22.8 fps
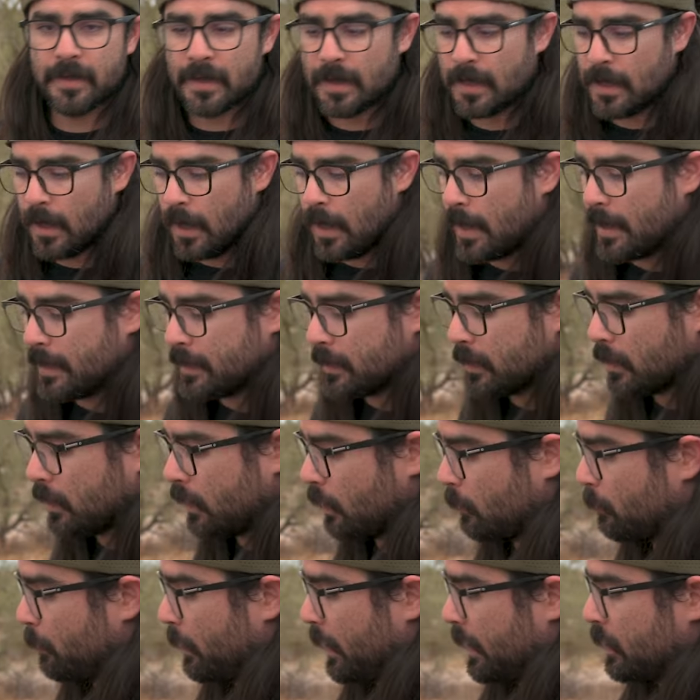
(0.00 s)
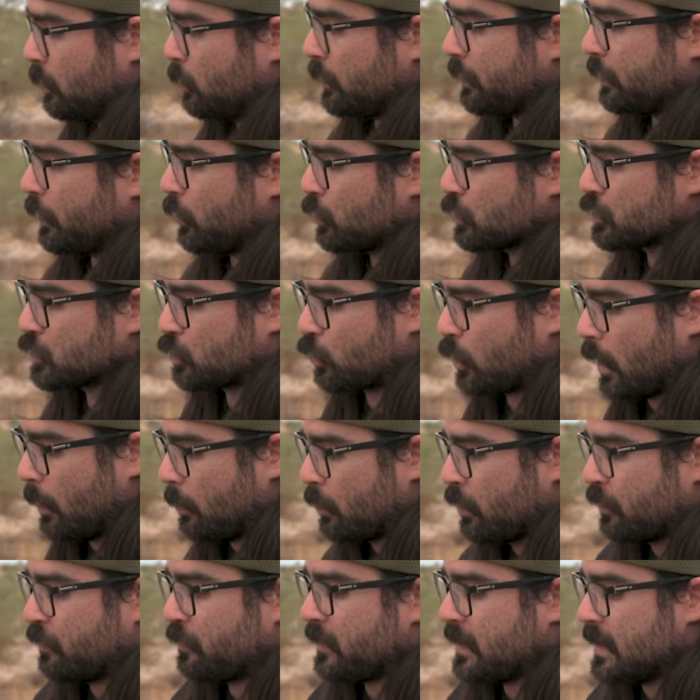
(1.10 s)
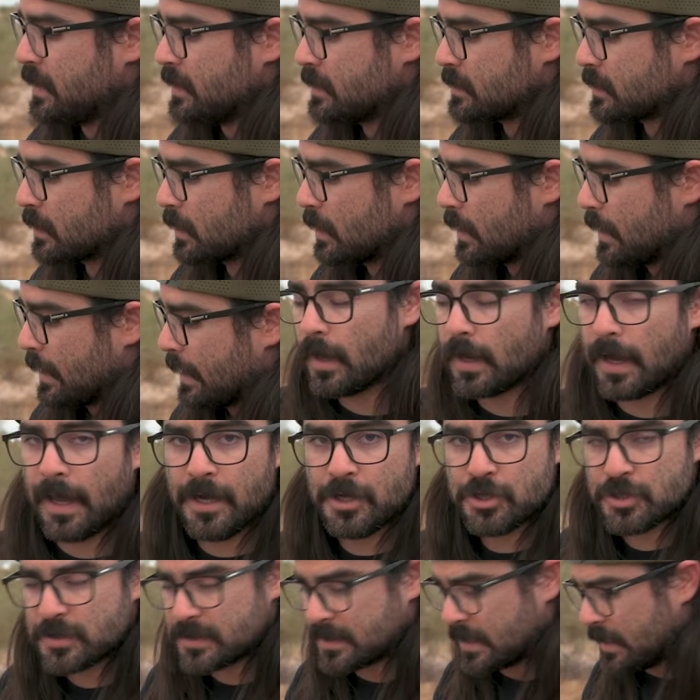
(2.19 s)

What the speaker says: gun combined with those rubber feet kind of just